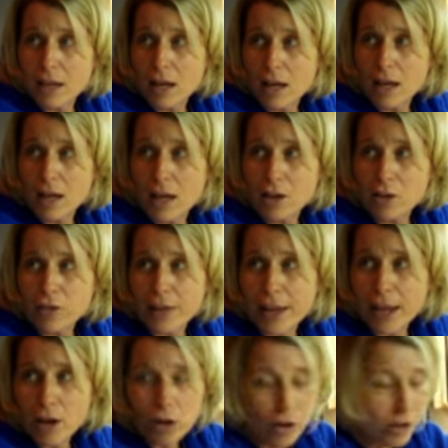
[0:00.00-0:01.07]
under the
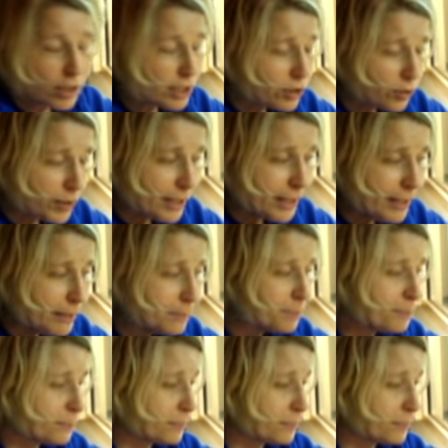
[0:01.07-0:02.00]
Antarctic Treaty.